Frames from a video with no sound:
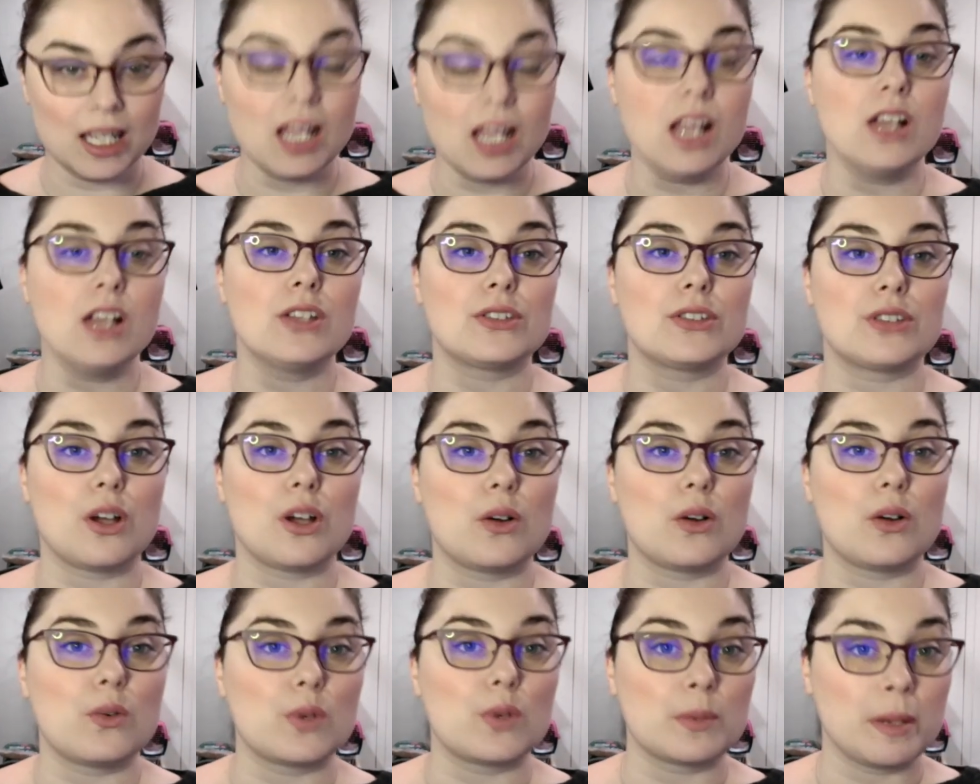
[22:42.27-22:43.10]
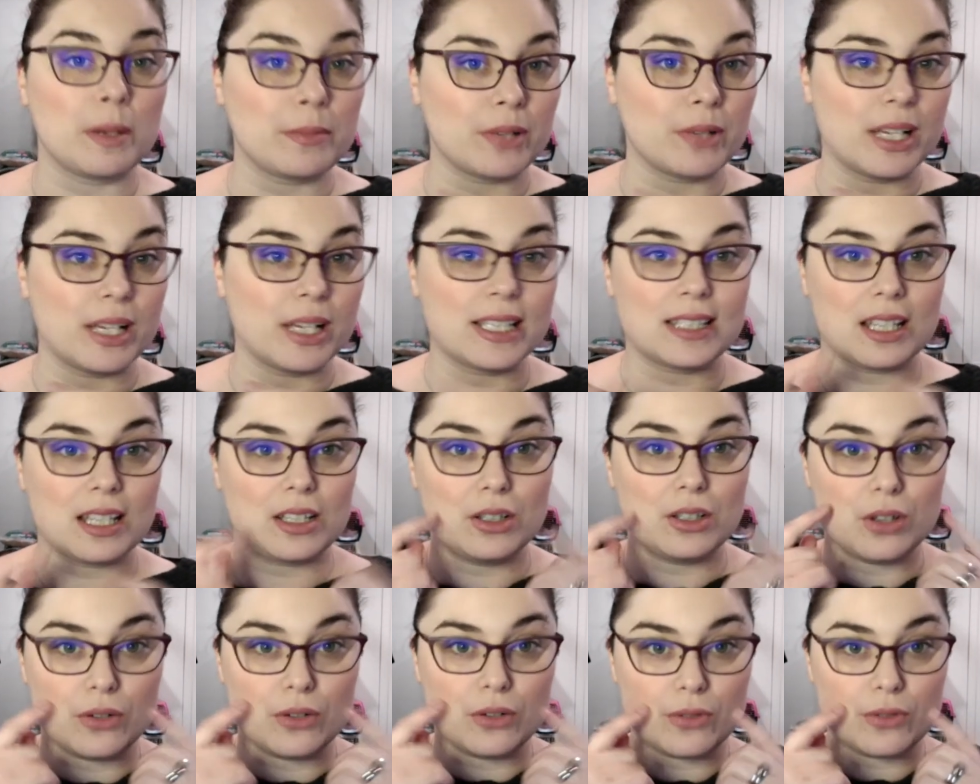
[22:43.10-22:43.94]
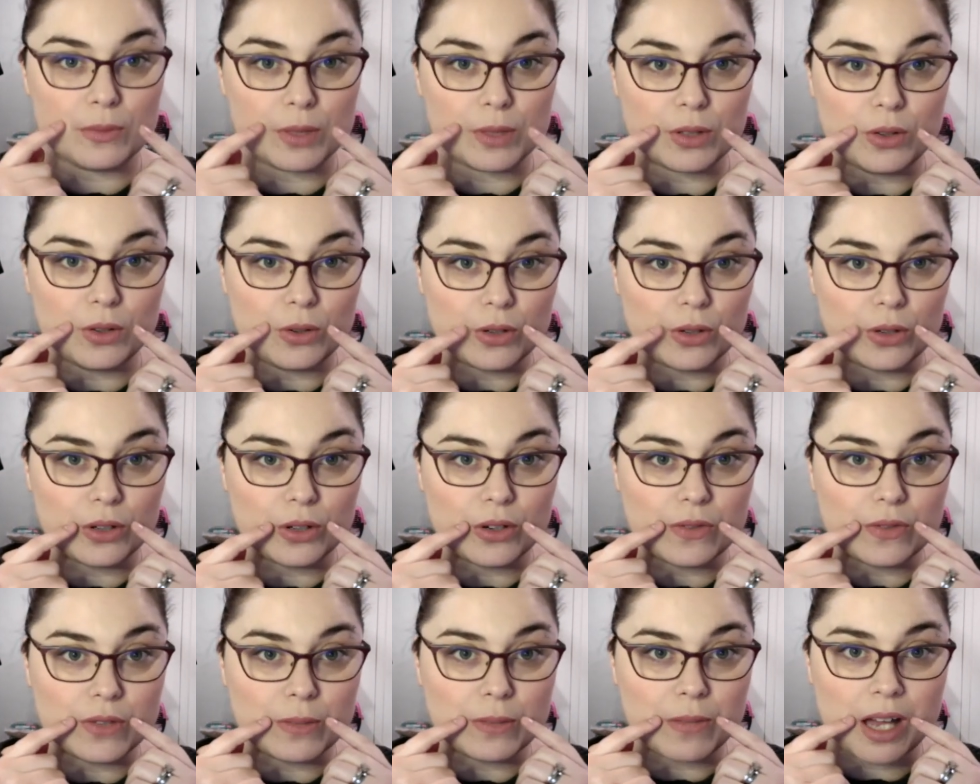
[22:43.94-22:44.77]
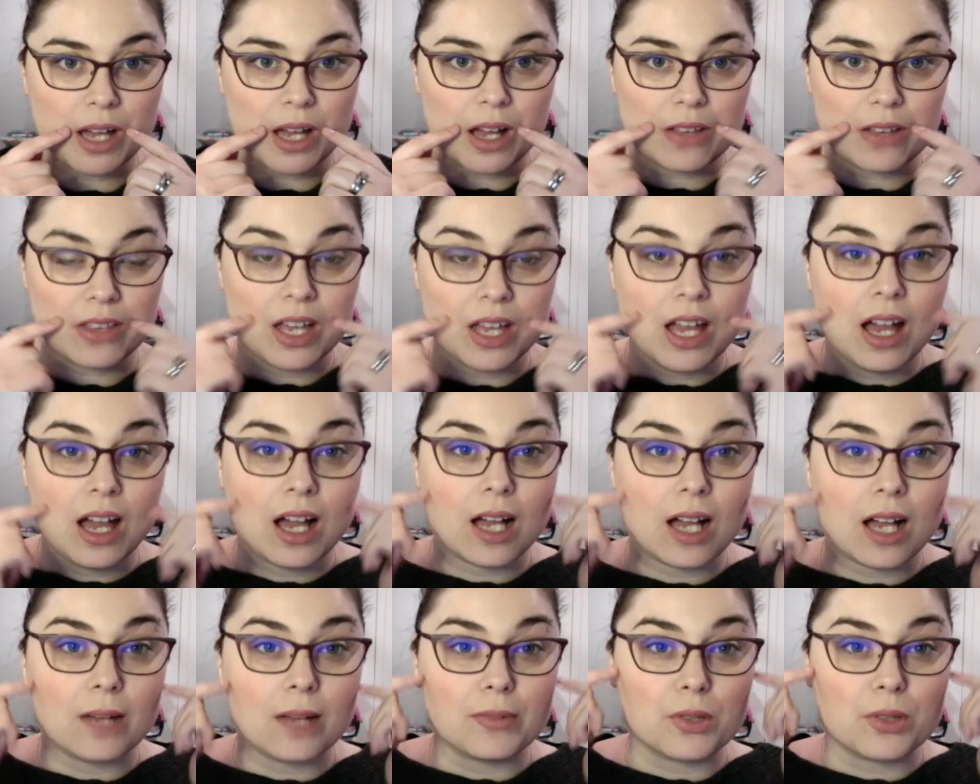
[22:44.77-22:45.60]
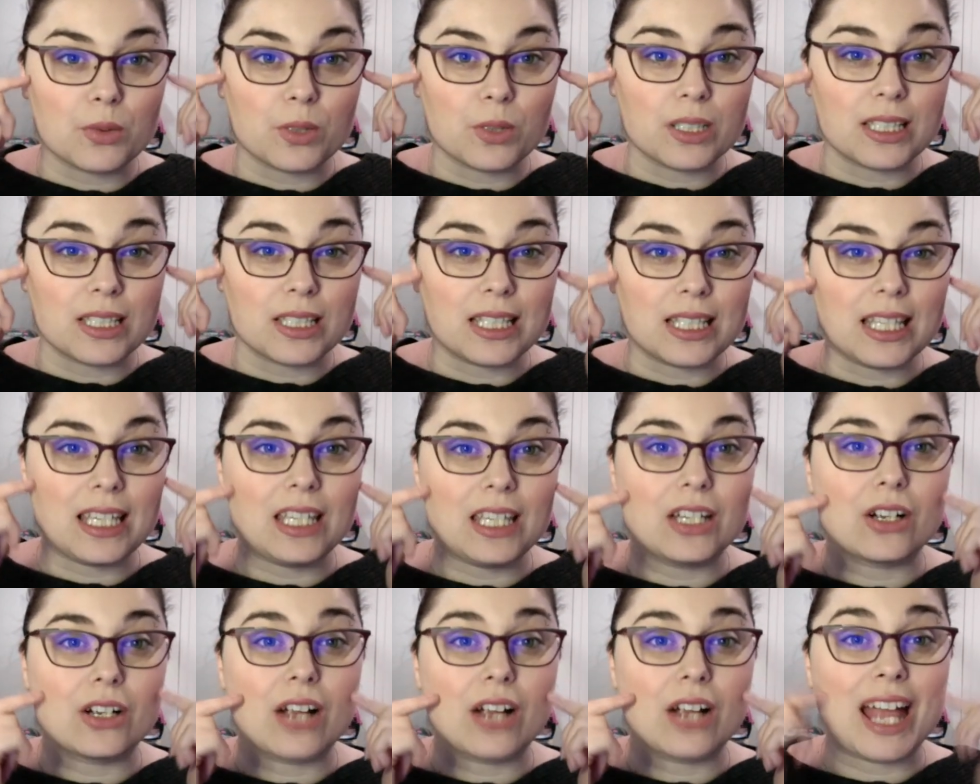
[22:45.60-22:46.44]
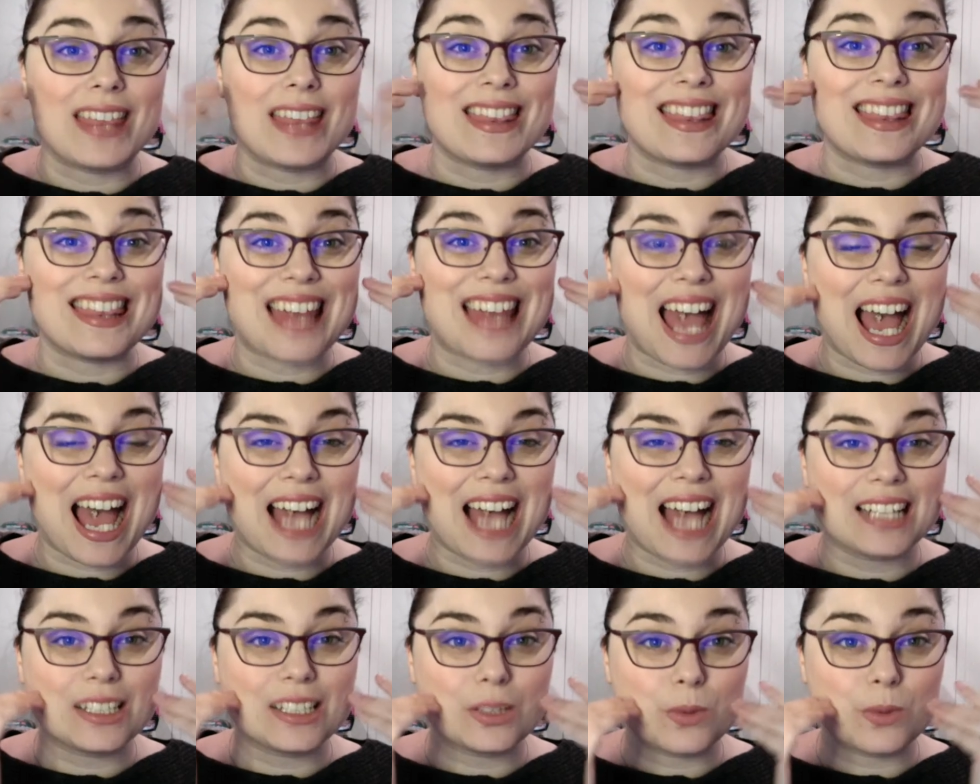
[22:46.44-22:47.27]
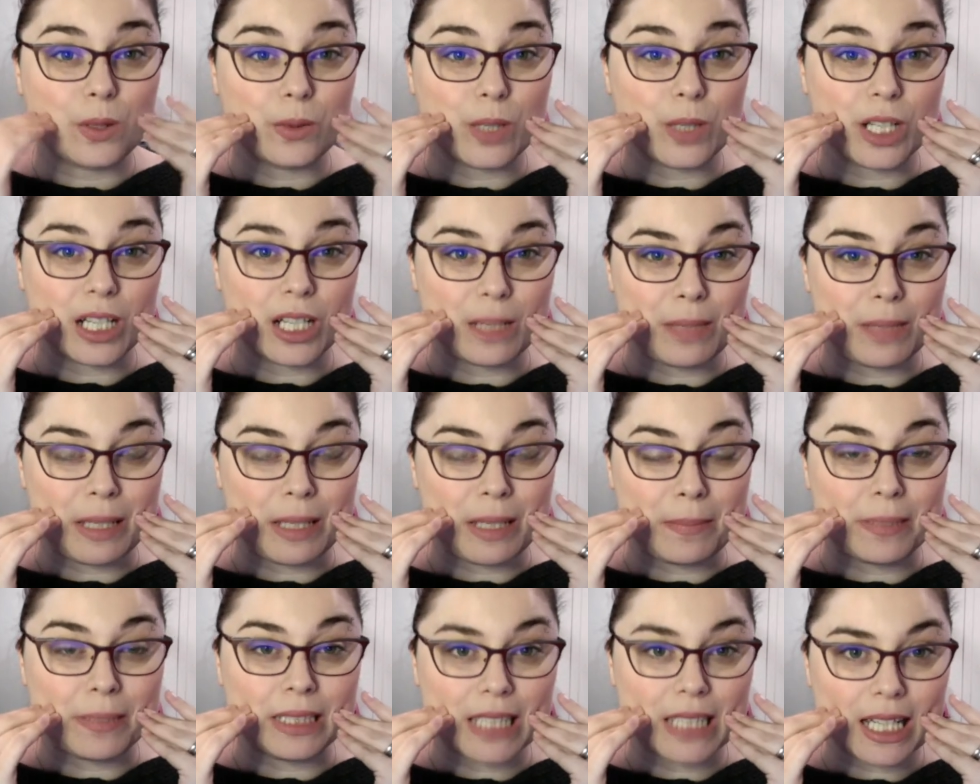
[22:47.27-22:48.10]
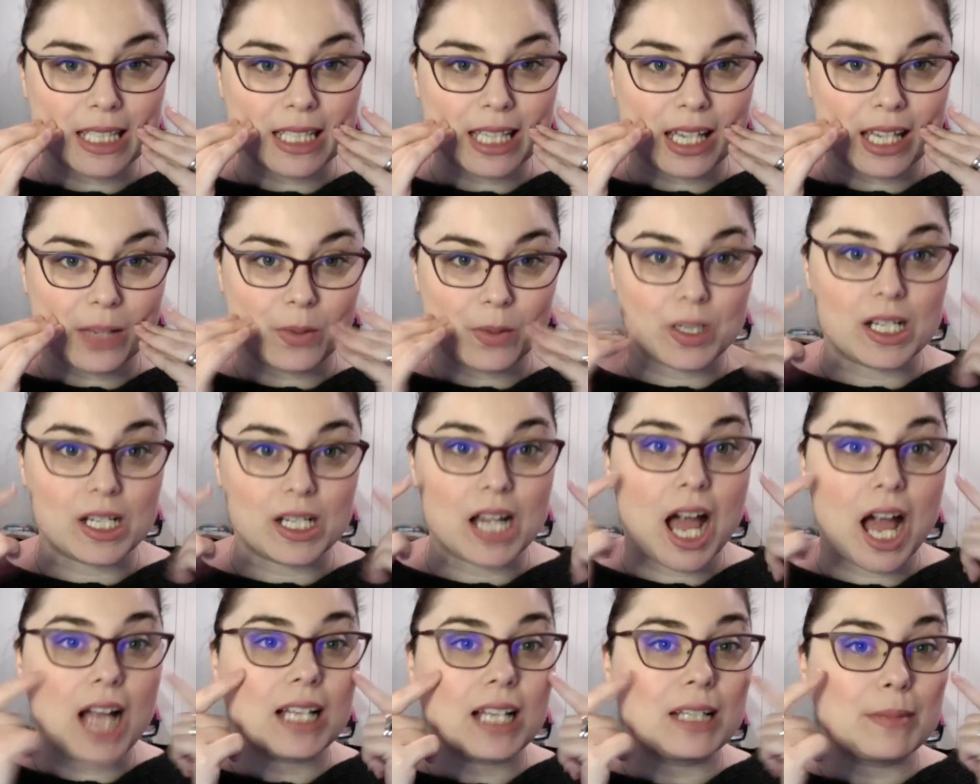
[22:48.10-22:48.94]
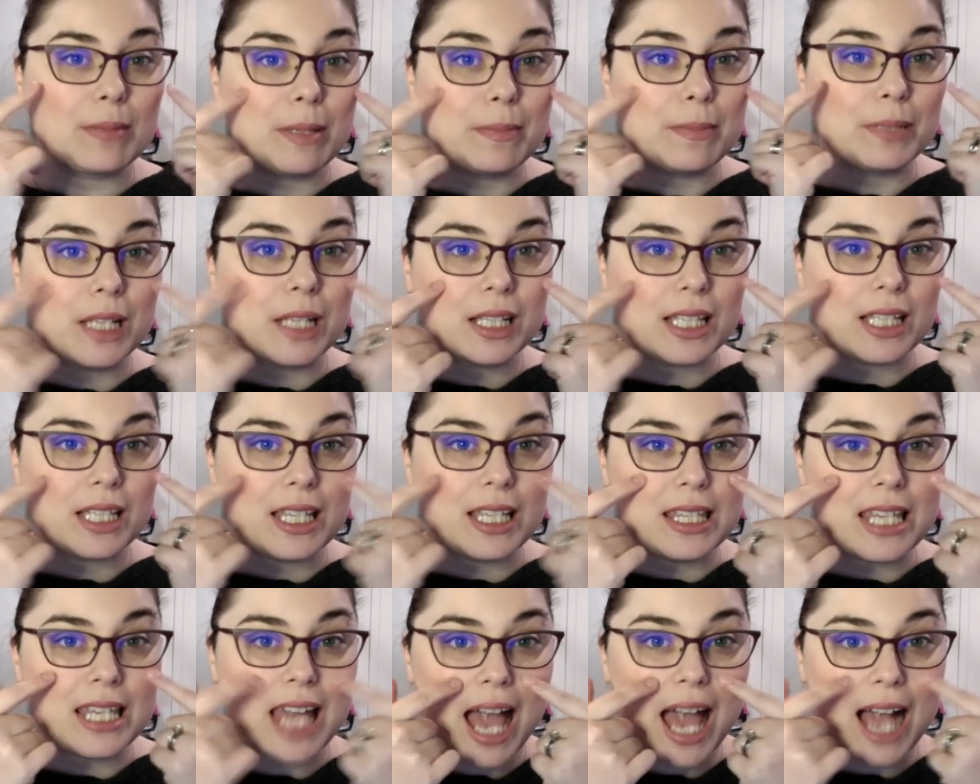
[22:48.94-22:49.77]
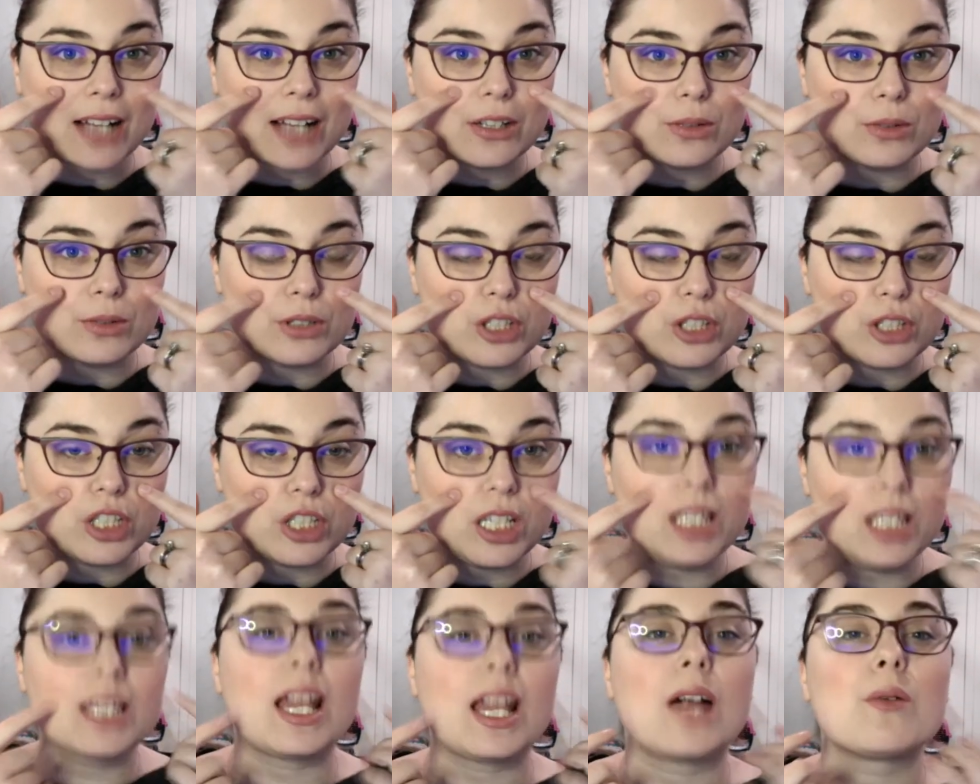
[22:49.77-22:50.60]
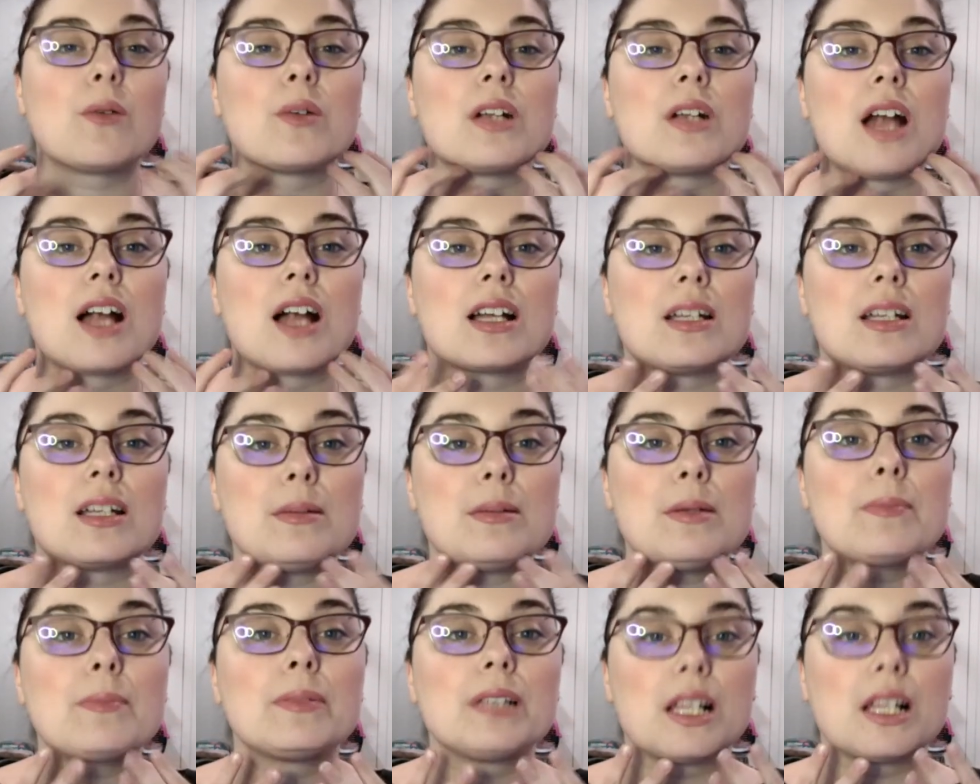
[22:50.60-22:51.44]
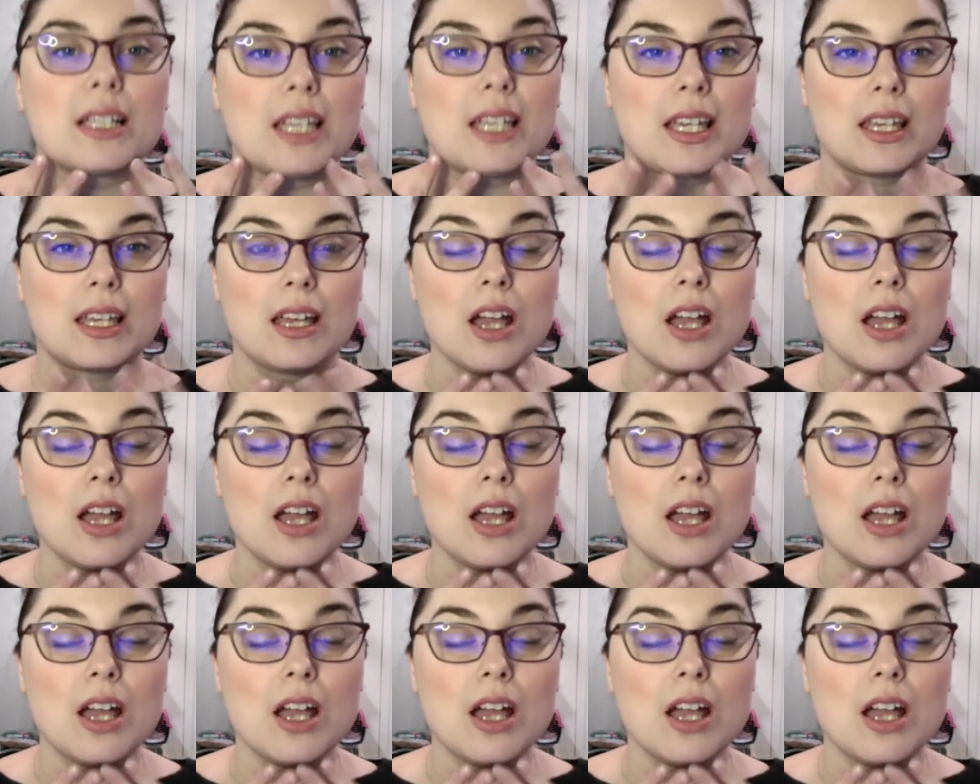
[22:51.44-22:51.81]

So remember I said you go from the corner of the mouth up towards the ear, and that's where we're going to be plucking. We're not going to be plucking the actual cheek, and we're not going to be plucking